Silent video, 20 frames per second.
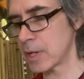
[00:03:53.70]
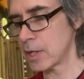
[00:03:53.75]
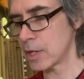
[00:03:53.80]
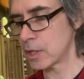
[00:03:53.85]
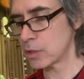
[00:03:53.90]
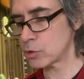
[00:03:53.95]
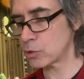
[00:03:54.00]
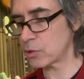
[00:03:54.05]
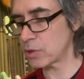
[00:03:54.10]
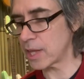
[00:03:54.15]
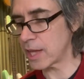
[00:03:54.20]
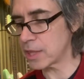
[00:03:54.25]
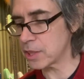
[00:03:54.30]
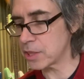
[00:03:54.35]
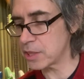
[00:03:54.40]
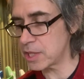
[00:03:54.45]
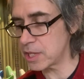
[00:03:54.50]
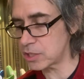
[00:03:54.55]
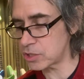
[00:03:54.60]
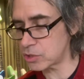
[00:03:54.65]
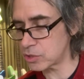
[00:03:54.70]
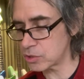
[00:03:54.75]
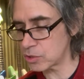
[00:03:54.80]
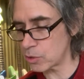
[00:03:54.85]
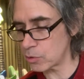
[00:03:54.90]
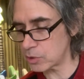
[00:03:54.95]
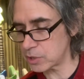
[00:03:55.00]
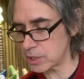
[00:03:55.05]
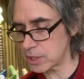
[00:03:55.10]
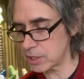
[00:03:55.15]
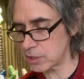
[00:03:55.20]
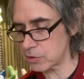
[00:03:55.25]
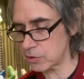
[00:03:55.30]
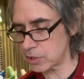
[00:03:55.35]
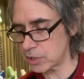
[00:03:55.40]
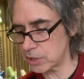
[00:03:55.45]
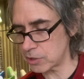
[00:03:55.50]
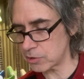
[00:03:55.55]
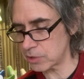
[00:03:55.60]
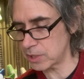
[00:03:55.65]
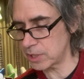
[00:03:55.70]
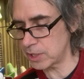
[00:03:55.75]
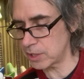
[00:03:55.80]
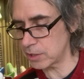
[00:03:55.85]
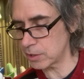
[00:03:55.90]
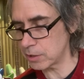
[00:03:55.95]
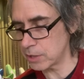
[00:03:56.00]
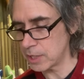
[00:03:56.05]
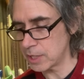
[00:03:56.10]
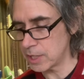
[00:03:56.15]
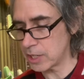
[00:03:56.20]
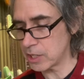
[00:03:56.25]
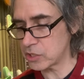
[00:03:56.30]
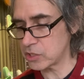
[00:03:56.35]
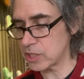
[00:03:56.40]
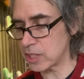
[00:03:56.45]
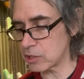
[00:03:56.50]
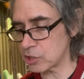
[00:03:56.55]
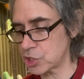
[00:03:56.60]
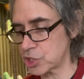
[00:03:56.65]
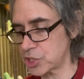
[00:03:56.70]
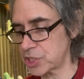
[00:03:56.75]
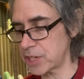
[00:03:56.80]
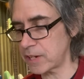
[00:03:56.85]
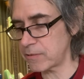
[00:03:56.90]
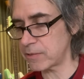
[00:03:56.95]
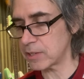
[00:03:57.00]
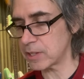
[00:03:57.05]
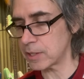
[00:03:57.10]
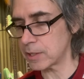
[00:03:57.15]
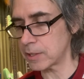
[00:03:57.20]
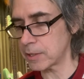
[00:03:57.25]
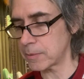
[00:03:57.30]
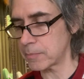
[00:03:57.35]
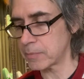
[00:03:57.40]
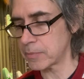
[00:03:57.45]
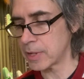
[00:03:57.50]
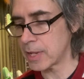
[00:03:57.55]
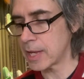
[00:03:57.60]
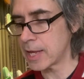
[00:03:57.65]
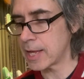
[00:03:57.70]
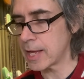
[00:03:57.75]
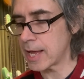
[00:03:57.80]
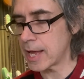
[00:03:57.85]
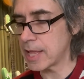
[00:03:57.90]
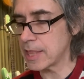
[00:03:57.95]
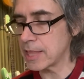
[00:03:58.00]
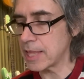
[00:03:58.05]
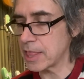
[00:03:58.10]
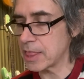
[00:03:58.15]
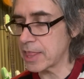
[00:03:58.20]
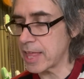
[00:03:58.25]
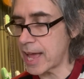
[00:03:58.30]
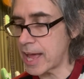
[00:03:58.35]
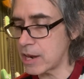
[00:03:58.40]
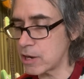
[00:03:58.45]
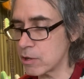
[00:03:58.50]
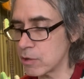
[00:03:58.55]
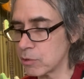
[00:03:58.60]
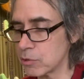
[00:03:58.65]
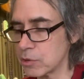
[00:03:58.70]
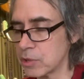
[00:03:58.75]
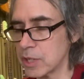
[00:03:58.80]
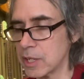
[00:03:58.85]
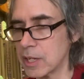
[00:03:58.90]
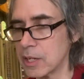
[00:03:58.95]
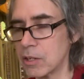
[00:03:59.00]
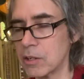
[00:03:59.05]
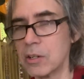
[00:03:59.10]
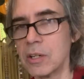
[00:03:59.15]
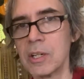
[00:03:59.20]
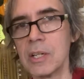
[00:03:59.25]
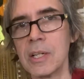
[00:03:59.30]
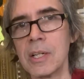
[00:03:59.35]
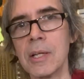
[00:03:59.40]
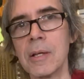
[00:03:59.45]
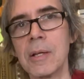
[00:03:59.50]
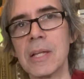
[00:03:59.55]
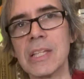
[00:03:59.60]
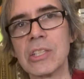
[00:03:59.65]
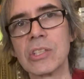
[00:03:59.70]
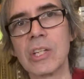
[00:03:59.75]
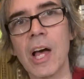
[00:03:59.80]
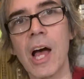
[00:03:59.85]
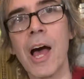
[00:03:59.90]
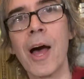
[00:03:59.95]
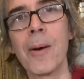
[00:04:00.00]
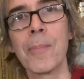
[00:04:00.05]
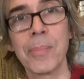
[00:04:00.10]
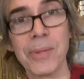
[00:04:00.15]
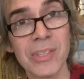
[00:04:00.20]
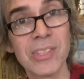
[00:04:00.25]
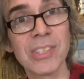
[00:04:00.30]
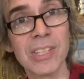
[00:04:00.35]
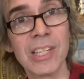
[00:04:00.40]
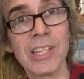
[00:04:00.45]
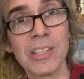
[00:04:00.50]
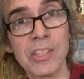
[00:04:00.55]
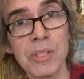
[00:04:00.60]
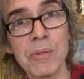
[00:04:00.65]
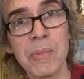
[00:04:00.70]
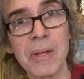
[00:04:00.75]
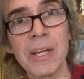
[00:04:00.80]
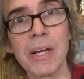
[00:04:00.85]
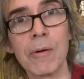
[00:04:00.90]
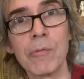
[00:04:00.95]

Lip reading: so that this note here, here, here is now shifted. And then that note there is compensated to make up